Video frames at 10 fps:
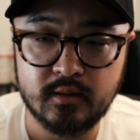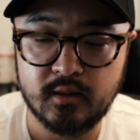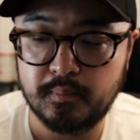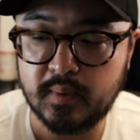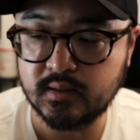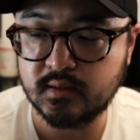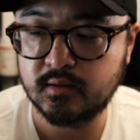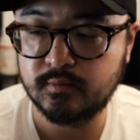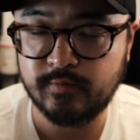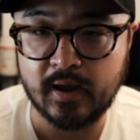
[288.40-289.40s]
the
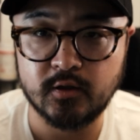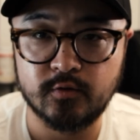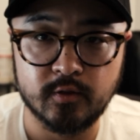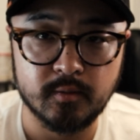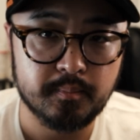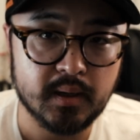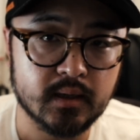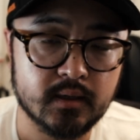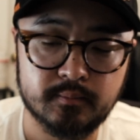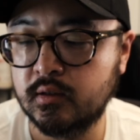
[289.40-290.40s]
best value for the
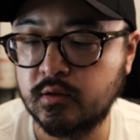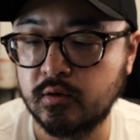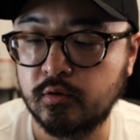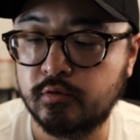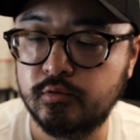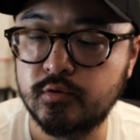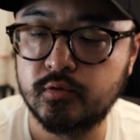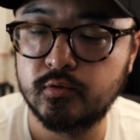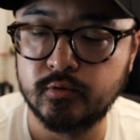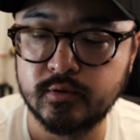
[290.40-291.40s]
buck. So Cruise
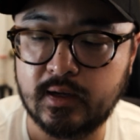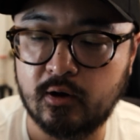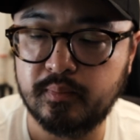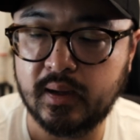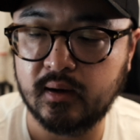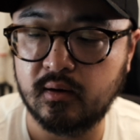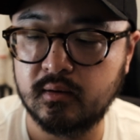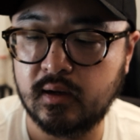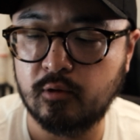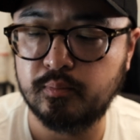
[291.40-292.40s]
Tools Outbacker
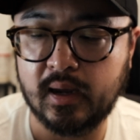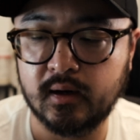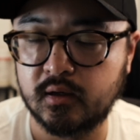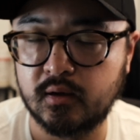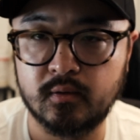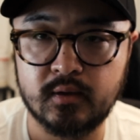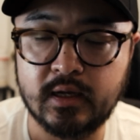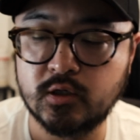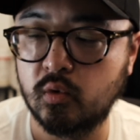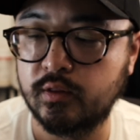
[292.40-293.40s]

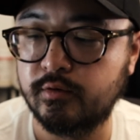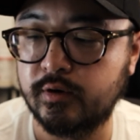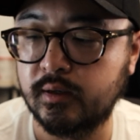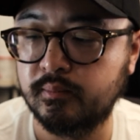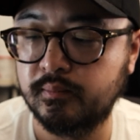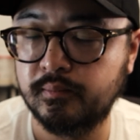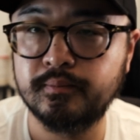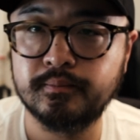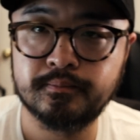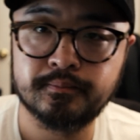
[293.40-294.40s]
H13,
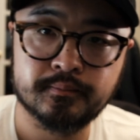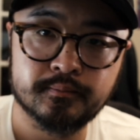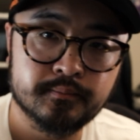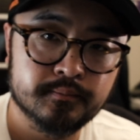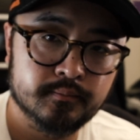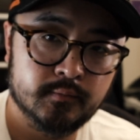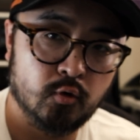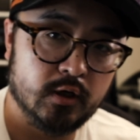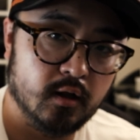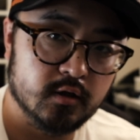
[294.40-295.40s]

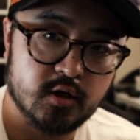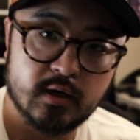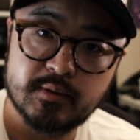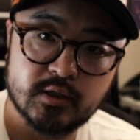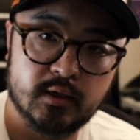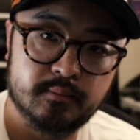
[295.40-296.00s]
$20 on Amazon.